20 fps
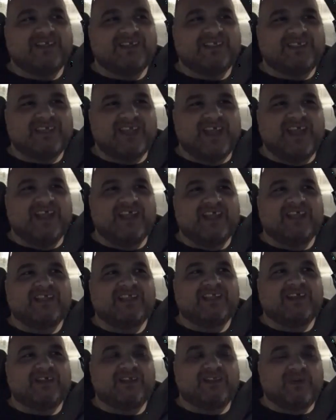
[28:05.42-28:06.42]
said
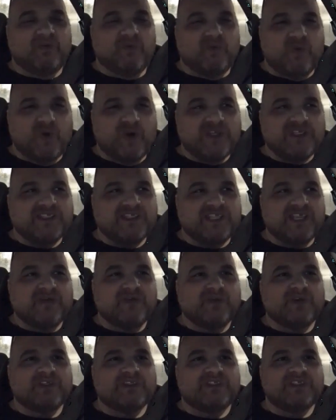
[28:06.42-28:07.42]
the the worst thing
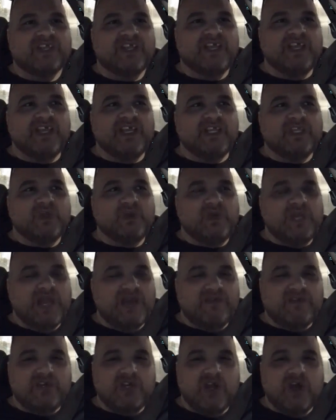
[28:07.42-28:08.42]
was you
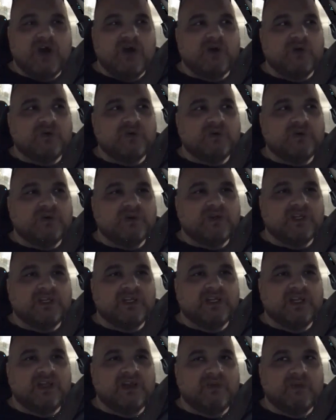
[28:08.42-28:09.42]
never know
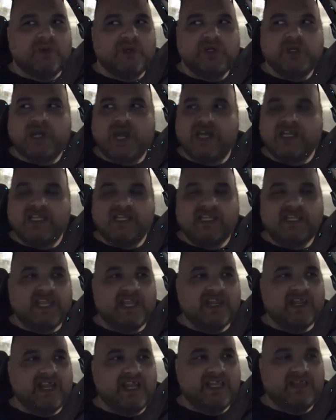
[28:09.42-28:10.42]
when you got in
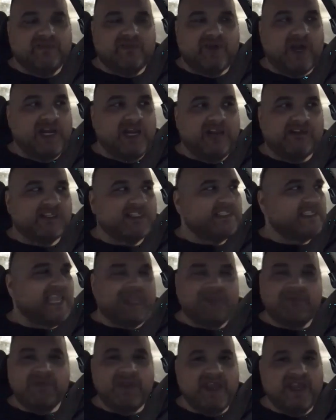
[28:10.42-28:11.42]
there and the Von Erichs
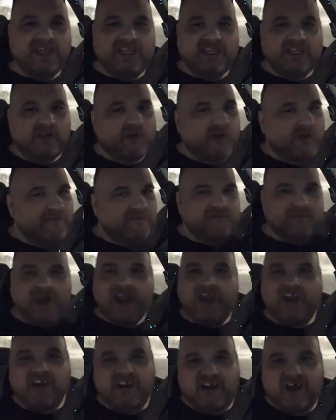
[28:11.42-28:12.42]
came in and they were
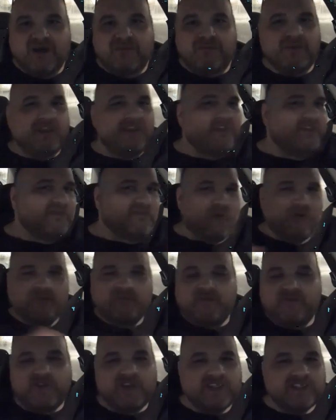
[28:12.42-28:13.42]
fired up and throwing
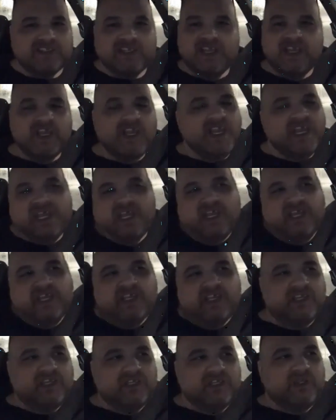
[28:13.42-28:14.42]
fists
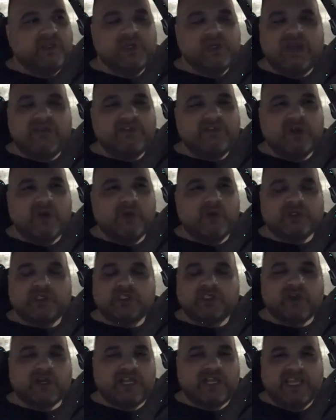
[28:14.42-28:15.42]
you never know which is
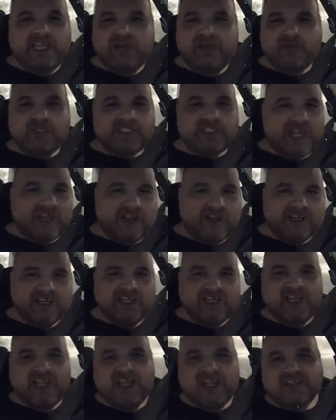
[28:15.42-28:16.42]
going to hit, what's not going to
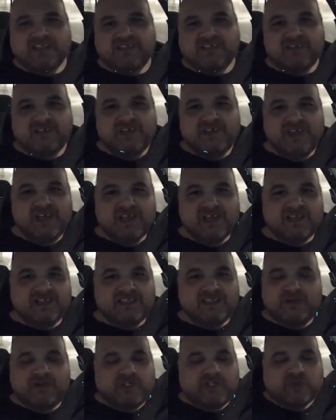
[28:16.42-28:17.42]
connect, because
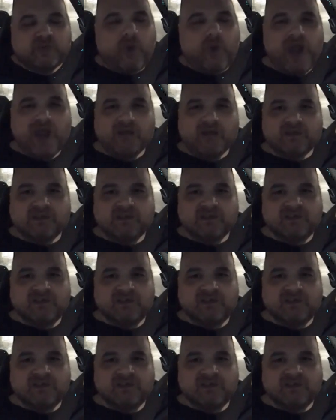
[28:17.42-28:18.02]
they were just wild.